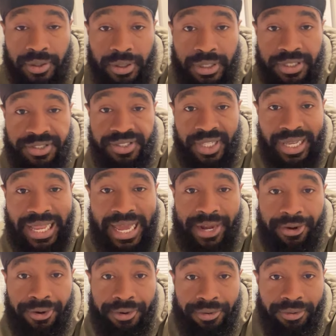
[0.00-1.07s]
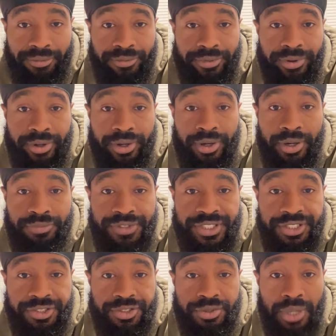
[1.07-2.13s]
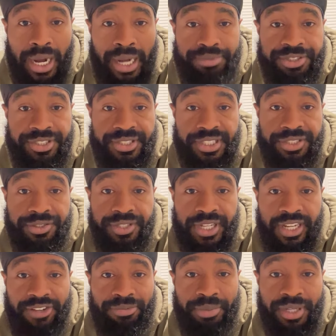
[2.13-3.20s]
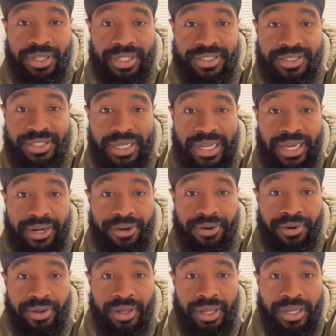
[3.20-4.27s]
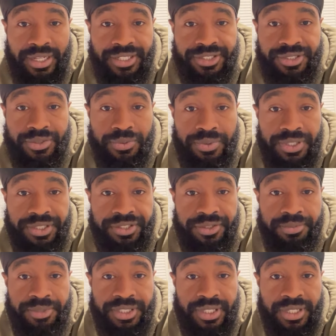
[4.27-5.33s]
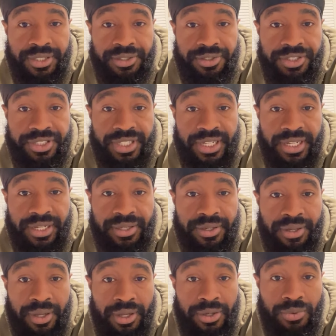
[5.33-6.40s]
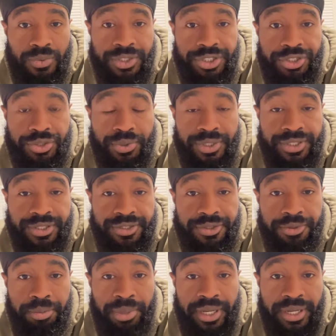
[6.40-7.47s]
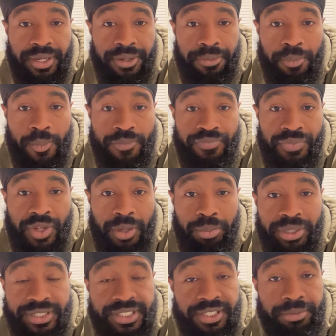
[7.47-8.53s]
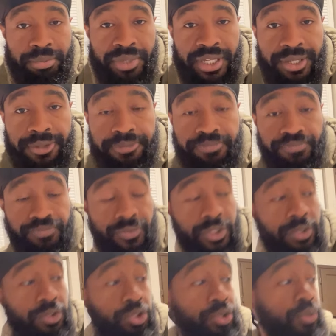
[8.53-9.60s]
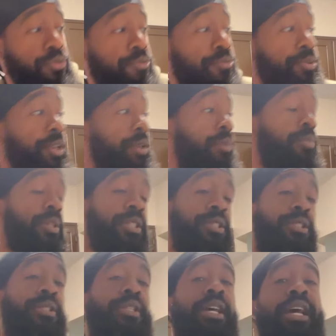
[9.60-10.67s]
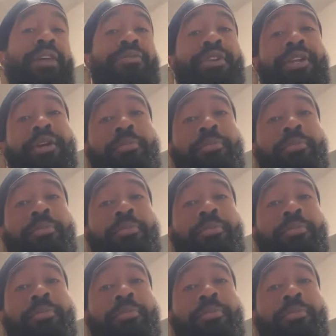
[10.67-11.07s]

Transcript: is the latter. Of these two options that you gave me, it's the latter. It's the wisdom to understand which choices you make. But to me, true freedom is having the